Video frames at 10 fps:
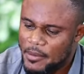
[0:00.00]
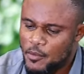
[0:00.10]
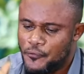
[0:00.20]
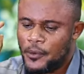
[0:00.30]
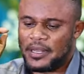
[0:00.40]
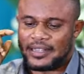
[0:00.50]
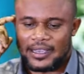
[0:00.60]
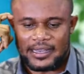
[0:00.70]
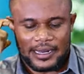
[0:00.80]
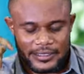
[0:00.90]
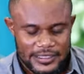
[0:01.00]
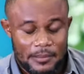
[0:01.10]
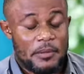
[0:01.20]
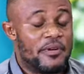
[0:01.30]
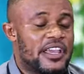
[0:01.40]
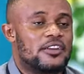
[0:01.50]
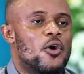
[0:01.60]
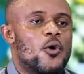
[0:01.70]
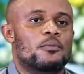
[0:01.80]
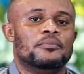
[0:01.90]
Let me move from the technicality. Let me bring
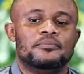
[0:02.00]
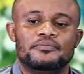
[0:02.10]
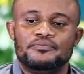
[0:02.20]
it home.